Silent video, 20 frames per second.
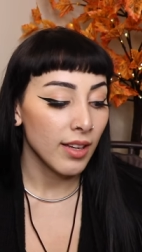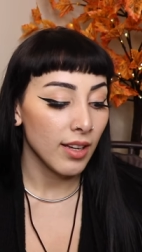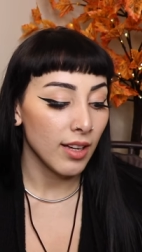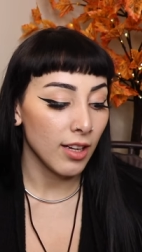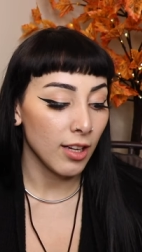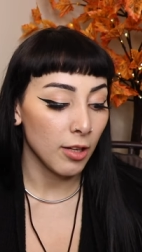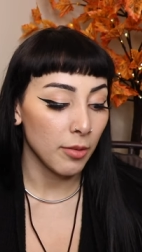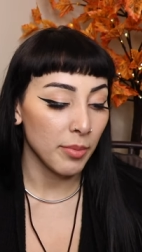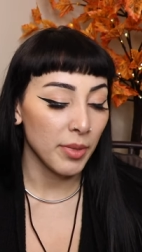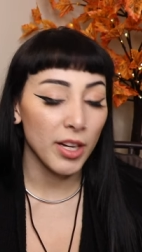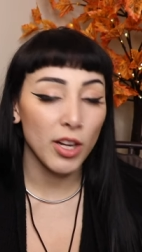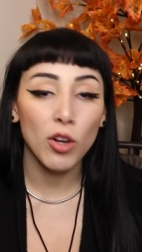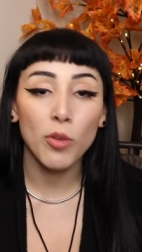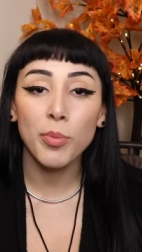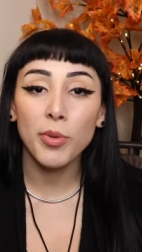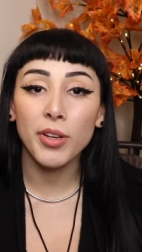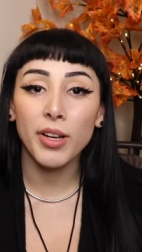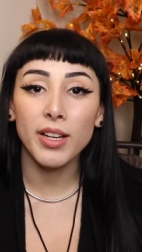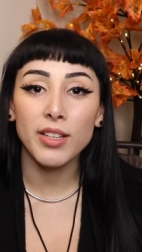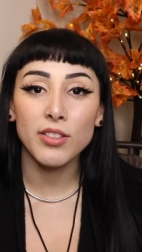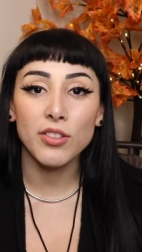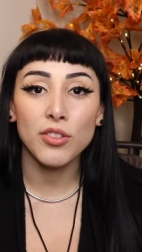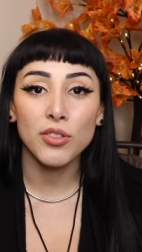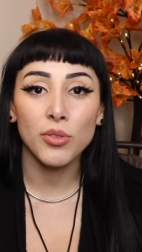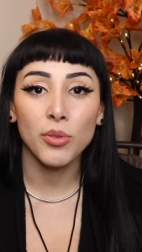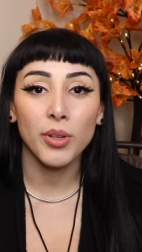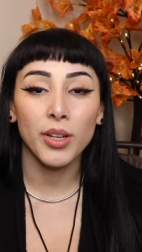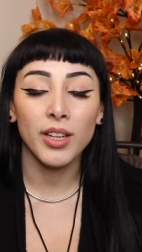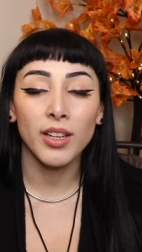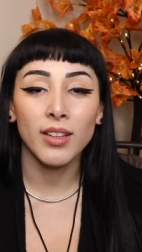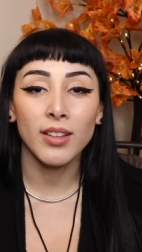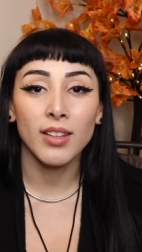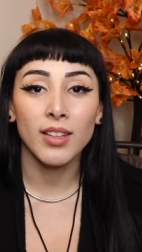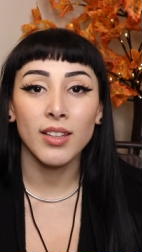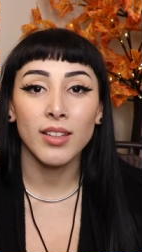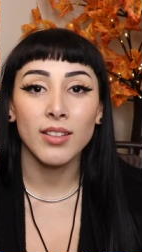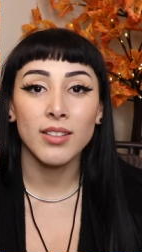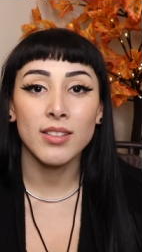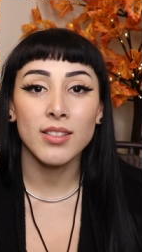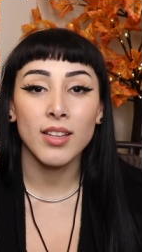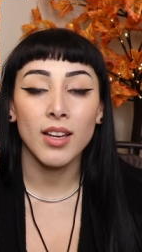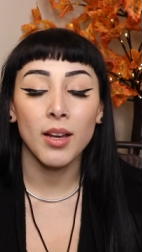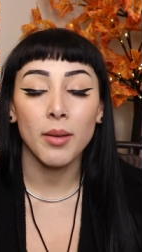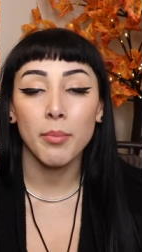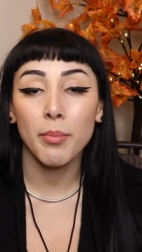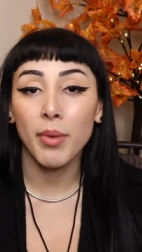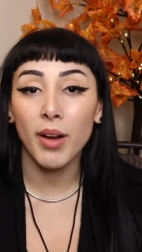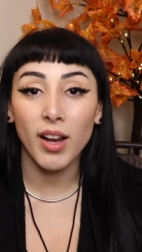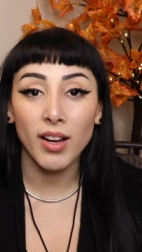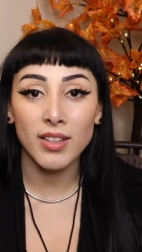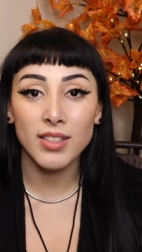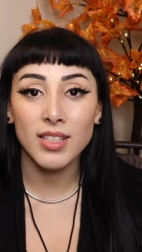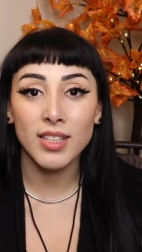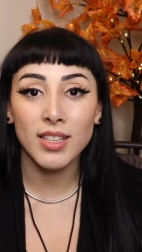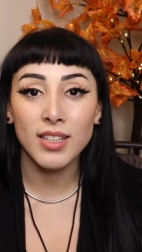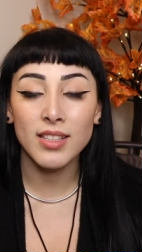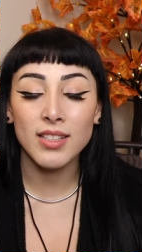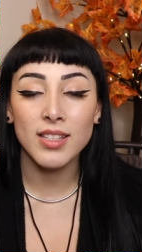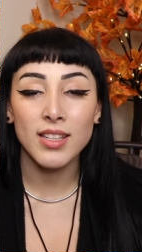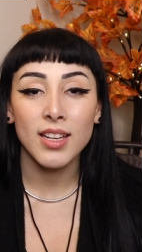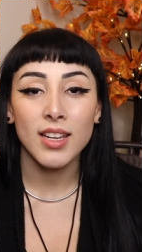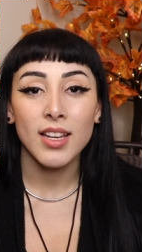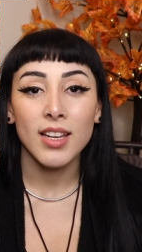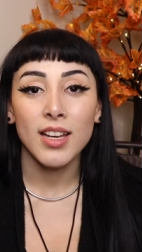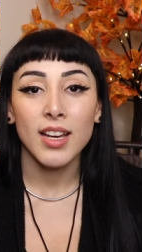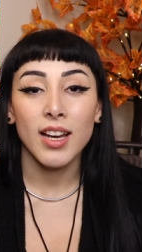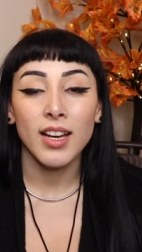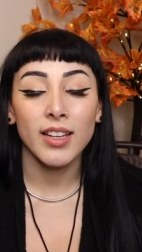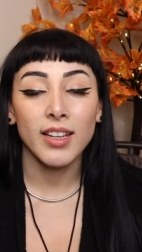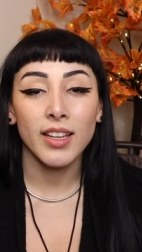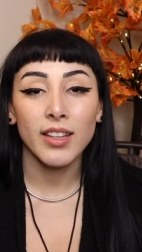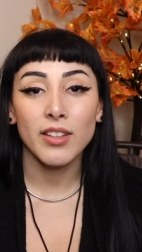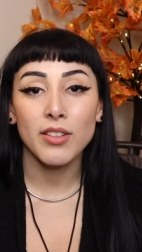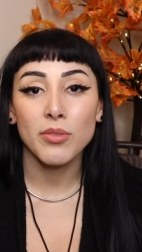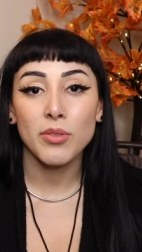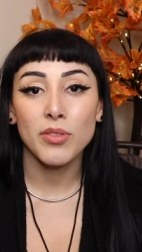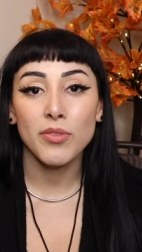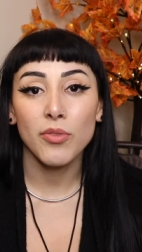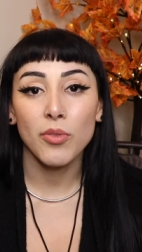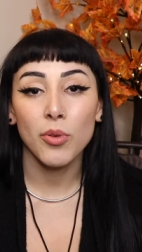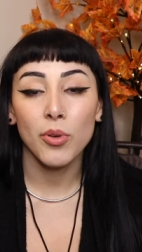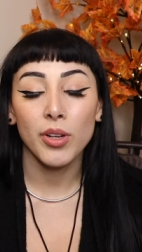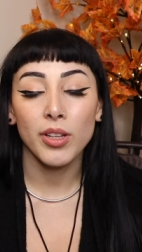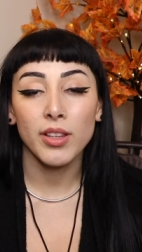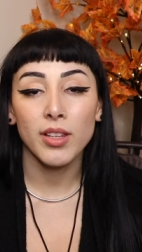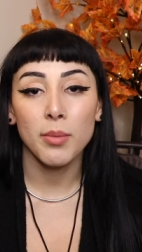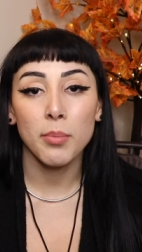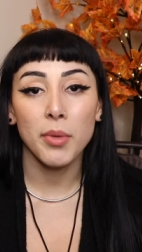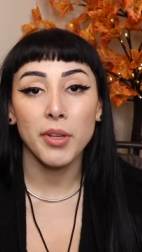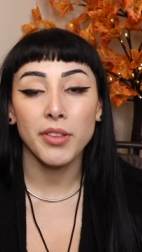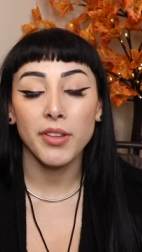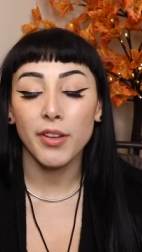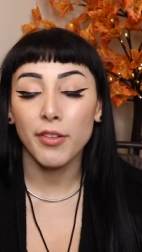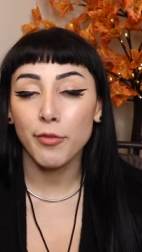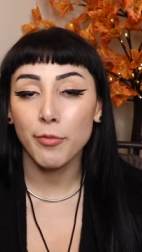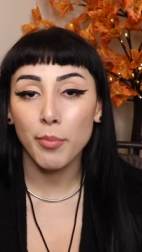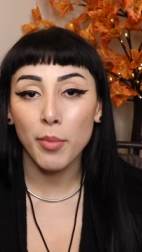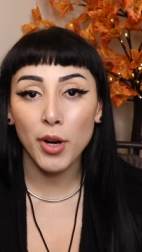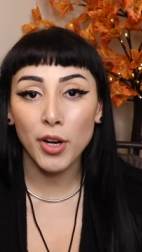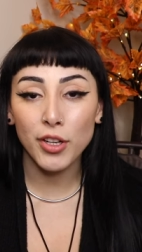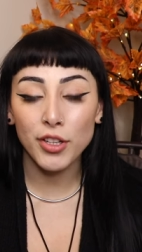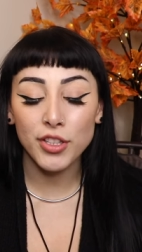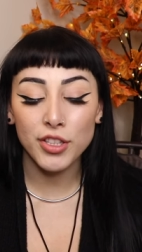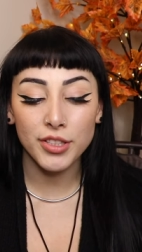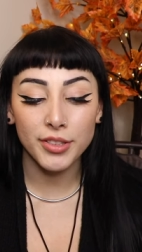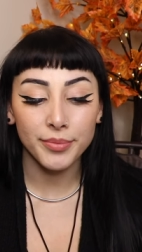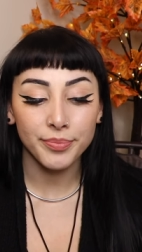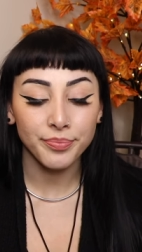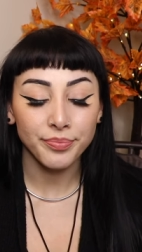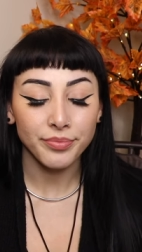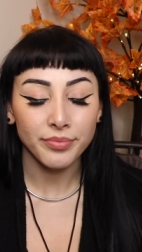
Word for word: Um, and I hope you guys enjoyed these unboxings. Again, this was for the month of March.